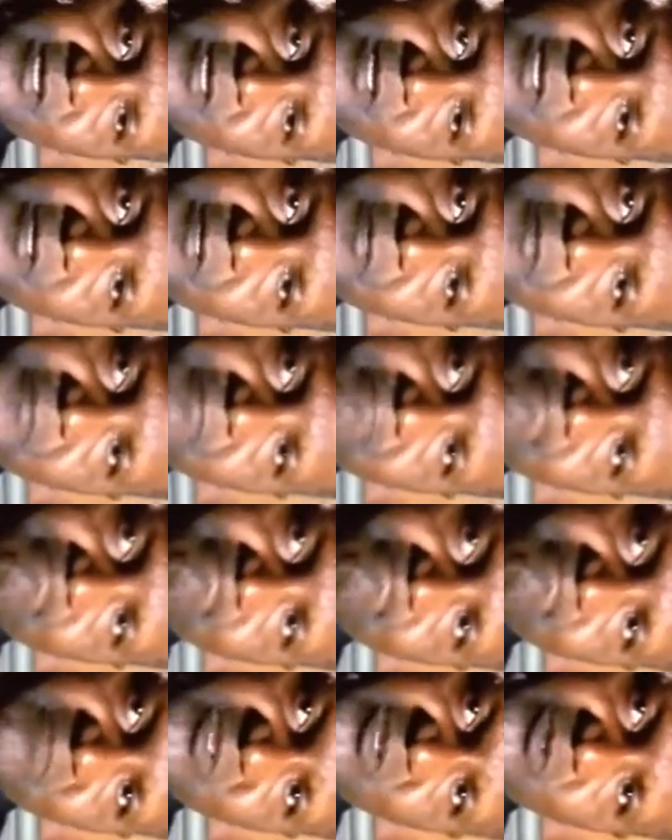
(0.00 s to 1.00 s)

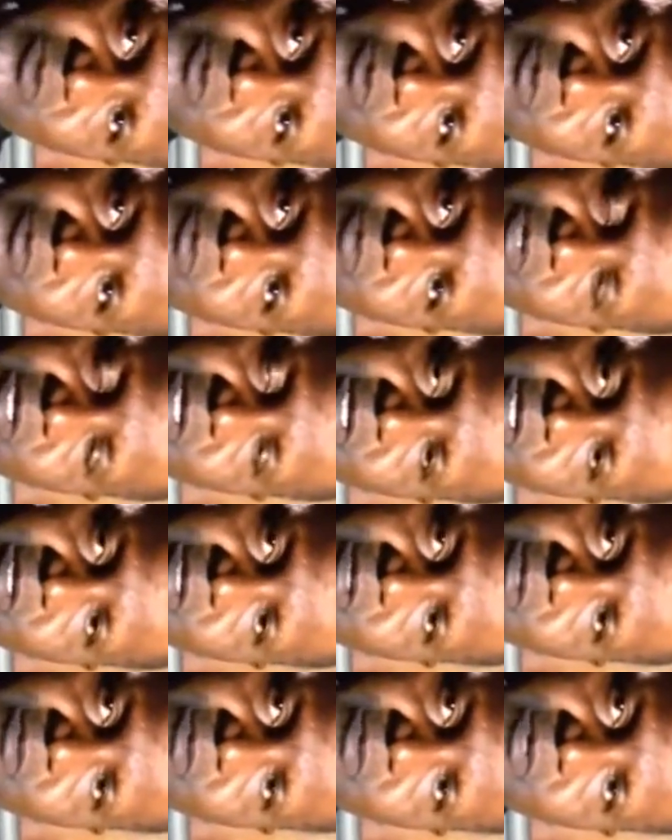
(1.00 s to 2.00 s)

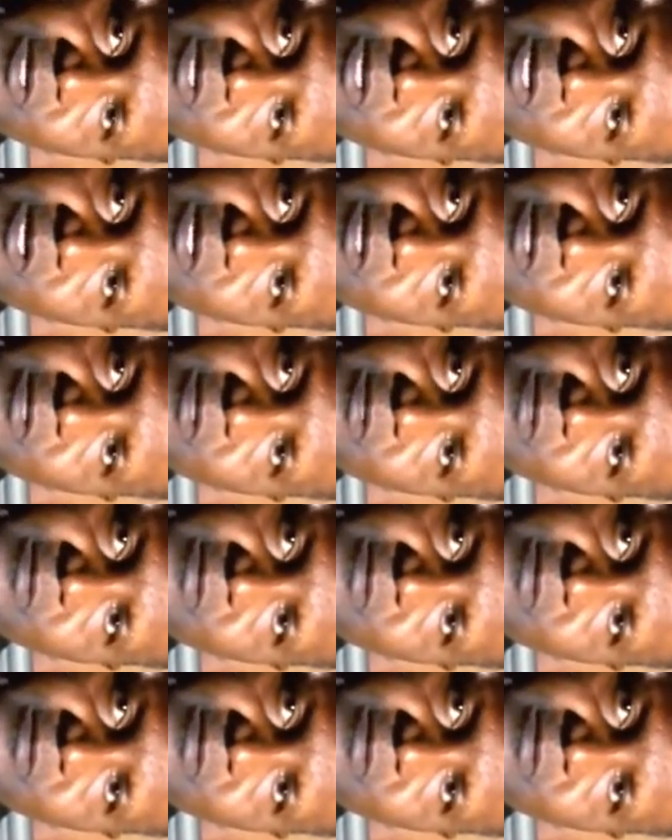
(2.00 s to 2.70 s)
really when I